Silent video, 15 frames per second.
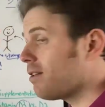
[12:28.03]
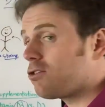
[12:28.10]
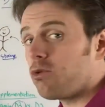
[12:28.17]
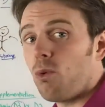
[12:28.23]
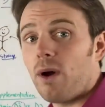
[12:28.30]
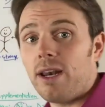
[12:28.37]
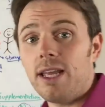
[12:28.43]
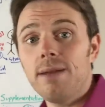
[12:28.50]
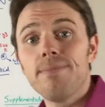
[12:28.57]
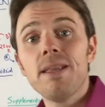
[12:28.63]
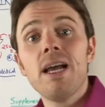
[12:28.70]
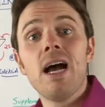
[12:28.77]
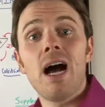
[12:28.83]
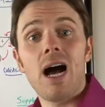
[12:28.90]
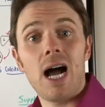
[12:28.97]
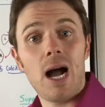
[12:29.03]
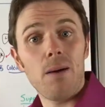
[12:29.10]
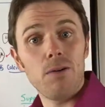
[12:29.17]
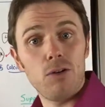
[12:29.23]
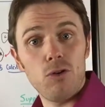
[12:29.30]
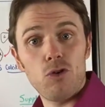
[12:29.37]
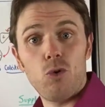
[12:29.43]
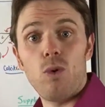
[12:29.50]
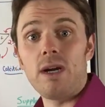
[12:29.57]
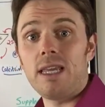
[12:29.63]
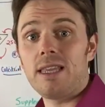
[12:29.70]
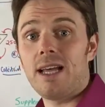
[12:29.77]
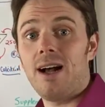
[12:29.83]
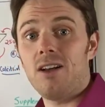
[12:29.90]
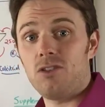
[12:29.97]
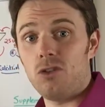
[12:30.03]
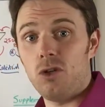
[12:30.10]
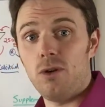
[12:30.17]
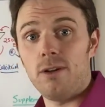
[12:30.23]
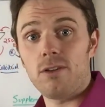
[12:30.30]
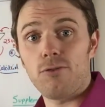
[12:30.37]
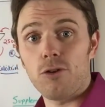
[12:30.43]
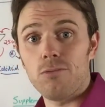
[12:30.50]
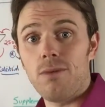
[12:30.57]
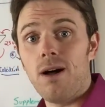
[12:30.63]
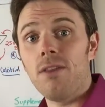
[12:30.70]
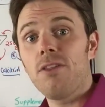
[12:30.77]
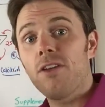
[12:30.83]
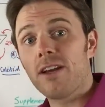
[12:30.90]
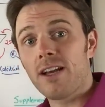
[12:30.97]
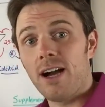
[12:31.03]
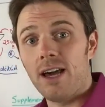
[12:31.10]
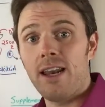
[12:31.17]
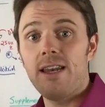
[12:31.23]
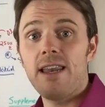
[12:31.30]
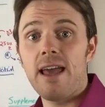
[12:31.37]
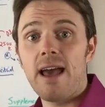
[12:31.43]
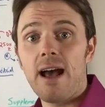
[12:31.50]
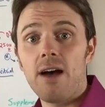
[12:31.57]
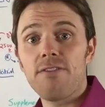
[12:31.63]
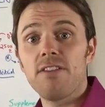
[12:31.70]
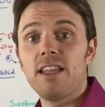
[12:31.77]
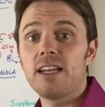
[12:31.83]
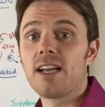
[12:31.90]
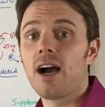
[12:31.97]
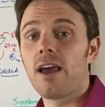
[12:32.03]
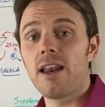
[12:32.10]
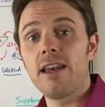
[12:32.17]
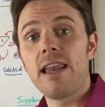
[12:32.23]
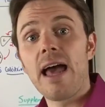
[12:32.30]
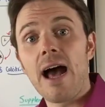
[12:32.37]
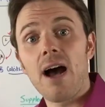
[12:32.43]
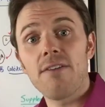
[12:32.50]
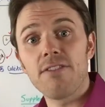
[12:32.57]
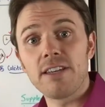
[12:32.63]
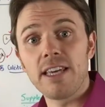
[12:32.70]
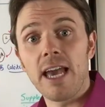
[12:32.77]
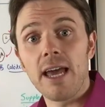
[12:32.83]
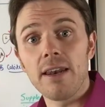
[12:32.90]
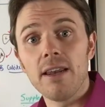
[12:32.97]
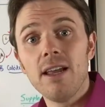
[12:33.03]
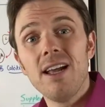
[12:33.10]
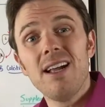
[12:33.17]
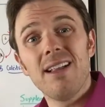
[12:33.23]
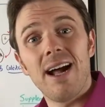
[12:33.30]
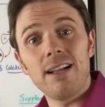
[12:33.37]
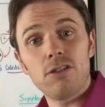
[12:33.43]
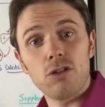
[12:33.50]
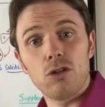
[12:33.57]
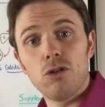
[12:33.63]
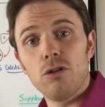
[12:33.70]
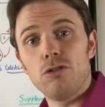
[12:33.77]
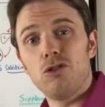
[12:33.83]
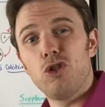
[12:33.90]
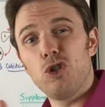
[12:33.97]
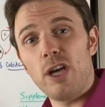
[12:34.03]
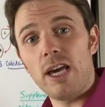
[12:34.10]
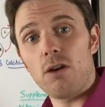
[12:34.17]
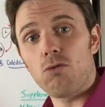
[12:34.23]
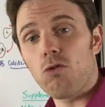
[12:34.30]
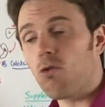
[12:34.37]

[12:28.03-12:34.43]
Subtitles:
20, I would do 20,000 units for a month, cut it in half, and then cut it in half again. That's a good general